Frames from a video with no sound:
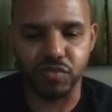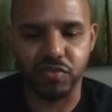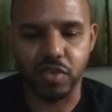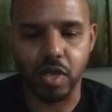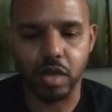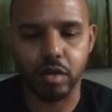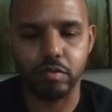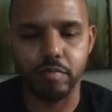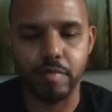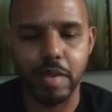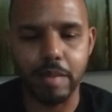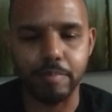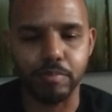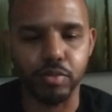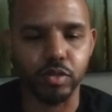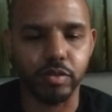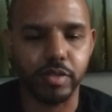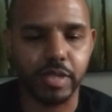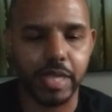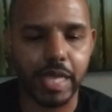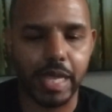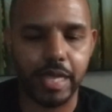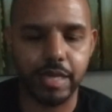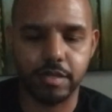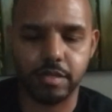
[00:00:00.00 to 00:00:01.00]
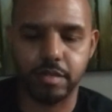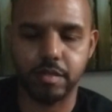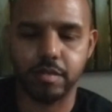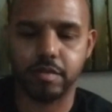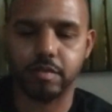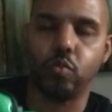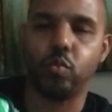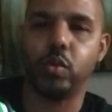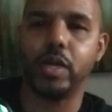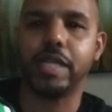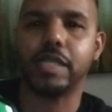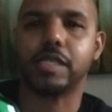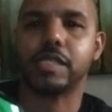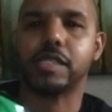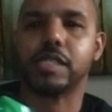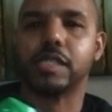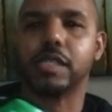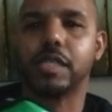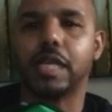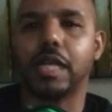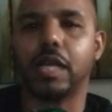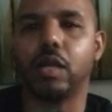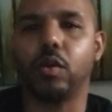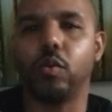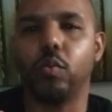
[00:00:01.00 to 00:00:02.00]
you've got to remember that
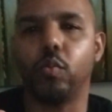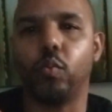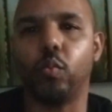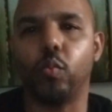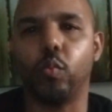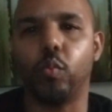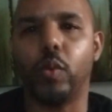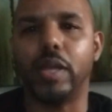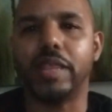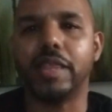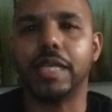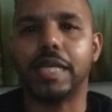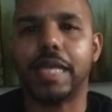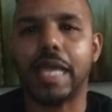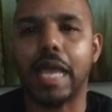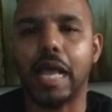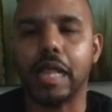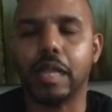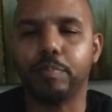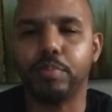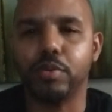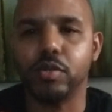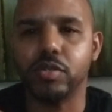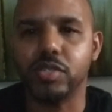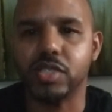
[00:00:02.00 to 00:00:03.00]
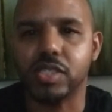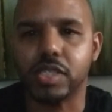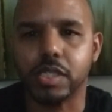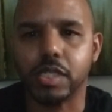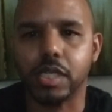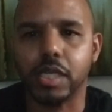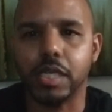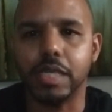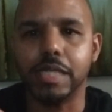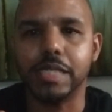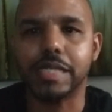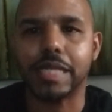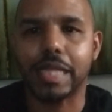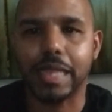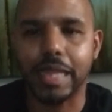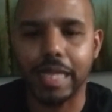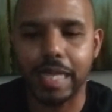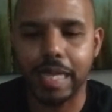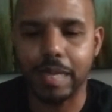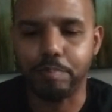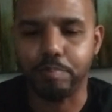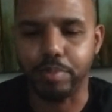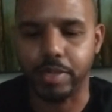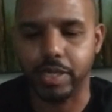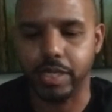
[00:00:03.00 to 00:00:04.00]
when the calipers is
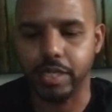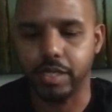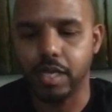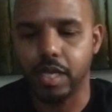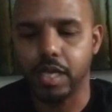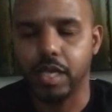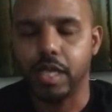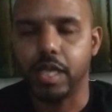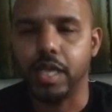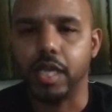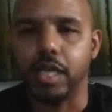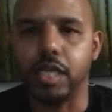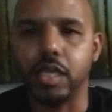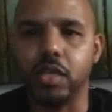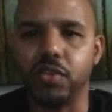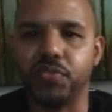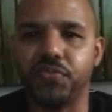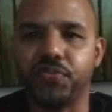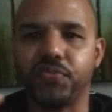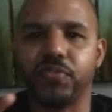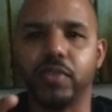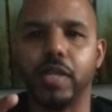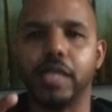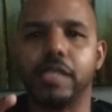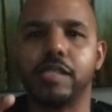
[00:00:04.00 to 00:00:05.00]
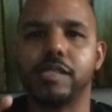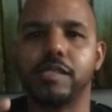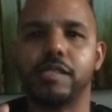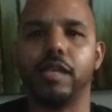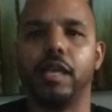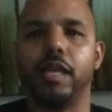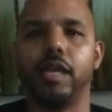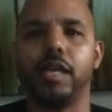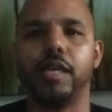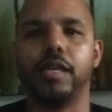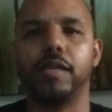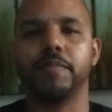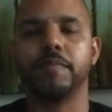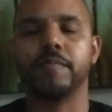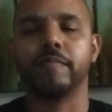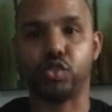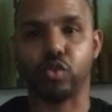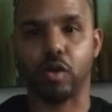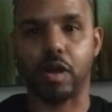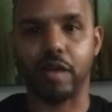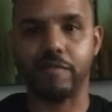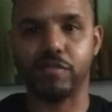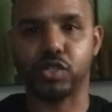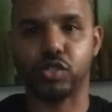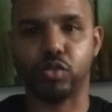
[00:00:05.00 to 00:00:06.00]
clamping, if, let's say,
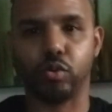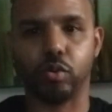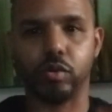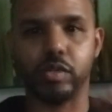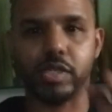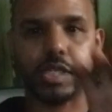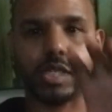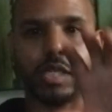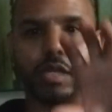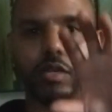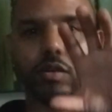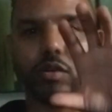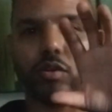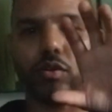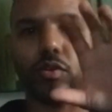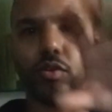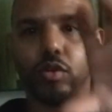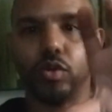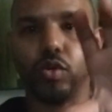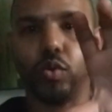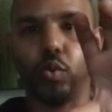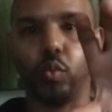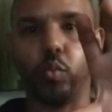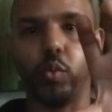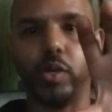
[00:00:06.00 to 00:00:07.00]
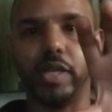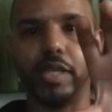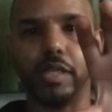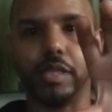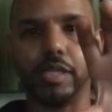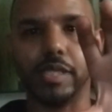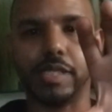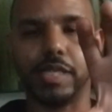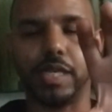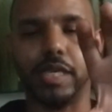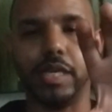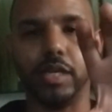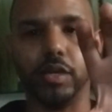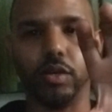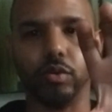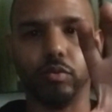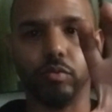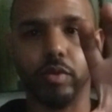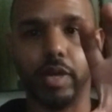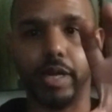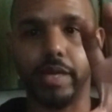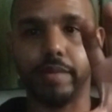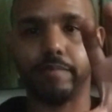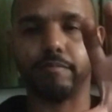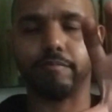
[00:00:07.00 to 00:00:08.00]
the driver's door is here, wheel is
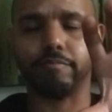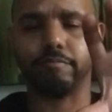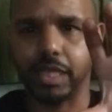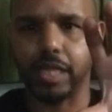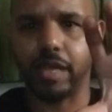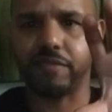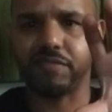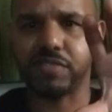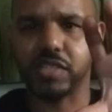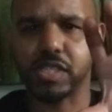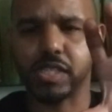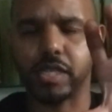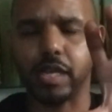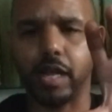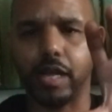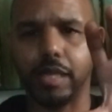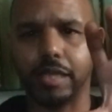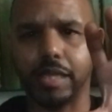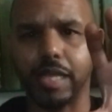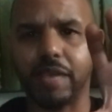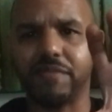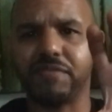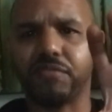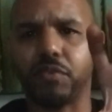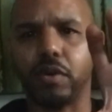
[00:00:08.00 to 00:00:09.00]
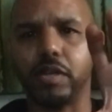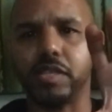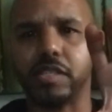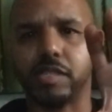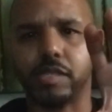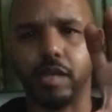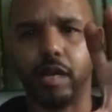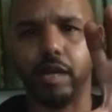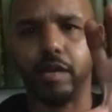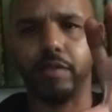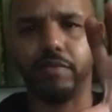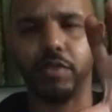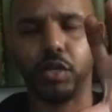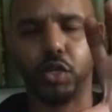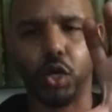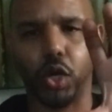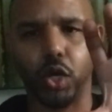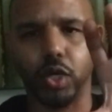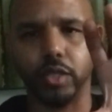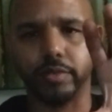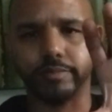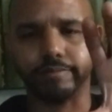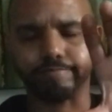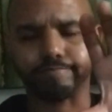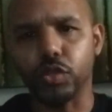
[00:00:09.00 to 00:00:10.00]
here, right? Left front side of the
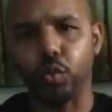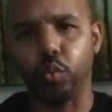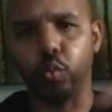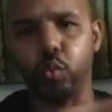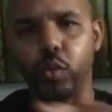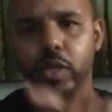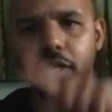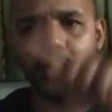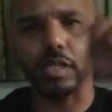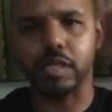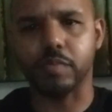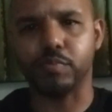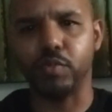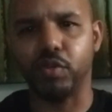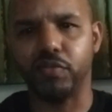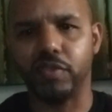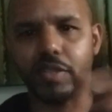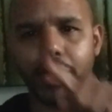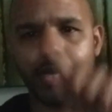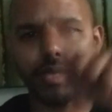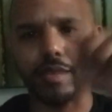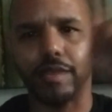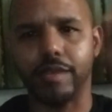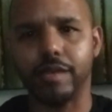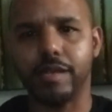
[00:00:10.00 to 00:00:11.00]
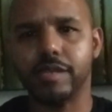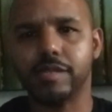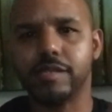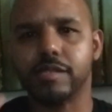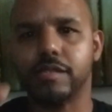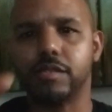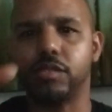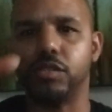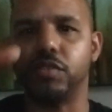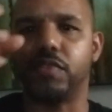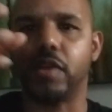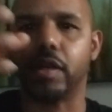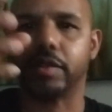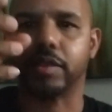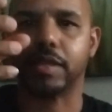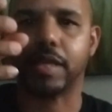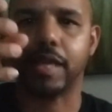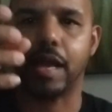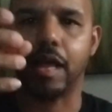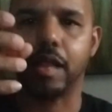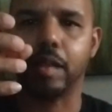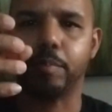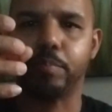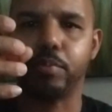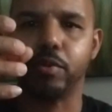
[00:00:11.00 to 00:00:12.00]
car. The wheel is moving like this, you've got
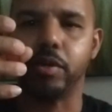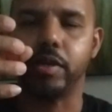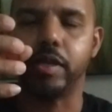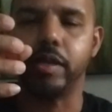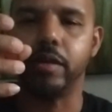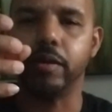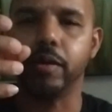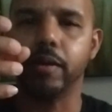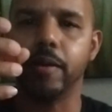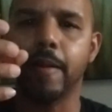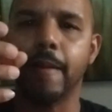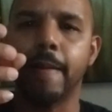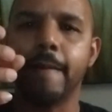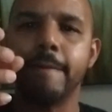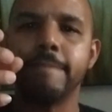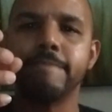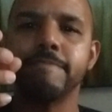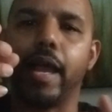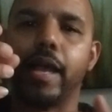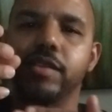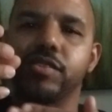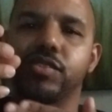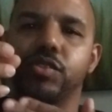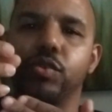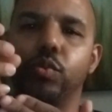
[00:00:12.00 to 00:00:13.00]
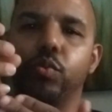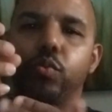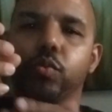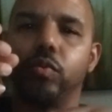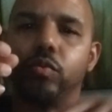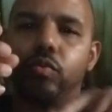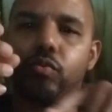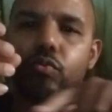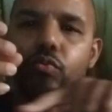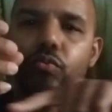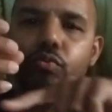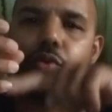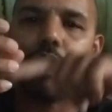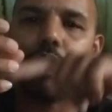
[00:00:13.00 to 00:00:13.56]
the caliper here. As the